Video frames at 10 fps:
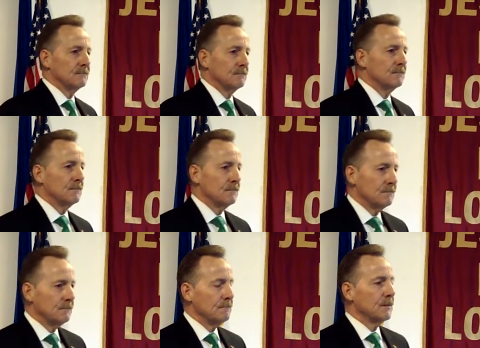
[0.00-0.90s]

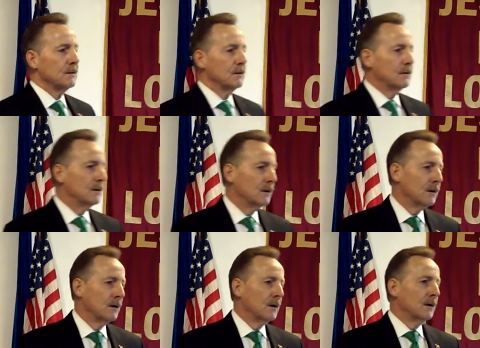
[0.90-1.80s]

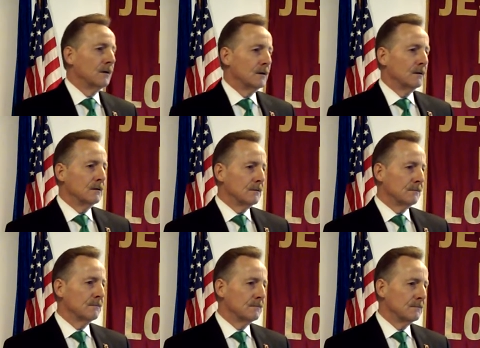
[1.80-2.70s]

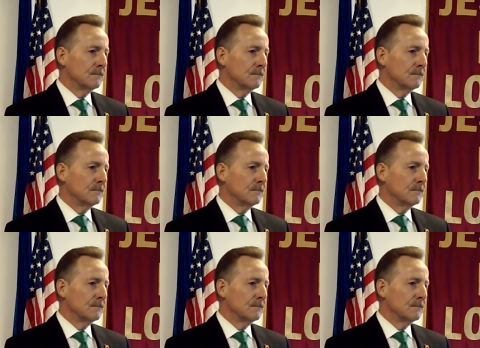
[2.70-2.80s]
(no one is talking)